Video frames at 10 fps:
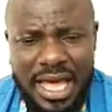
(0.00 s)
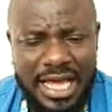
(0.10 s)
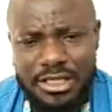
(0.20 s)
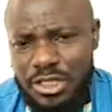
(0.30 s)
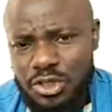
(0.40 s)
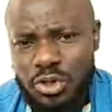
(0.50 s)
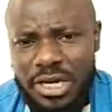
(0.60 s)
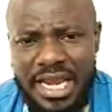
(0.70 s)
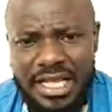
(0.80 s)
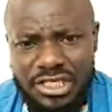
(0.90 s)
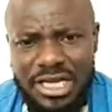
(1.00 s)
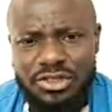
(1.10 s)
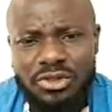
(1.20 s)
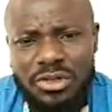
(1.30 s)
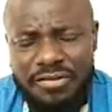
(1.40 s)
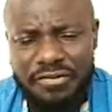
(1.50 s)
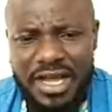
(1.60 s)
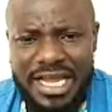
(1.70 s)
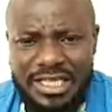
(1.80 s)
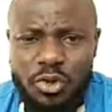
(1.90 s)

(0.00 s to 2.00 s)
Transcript: I did that other Nigerians go to the final.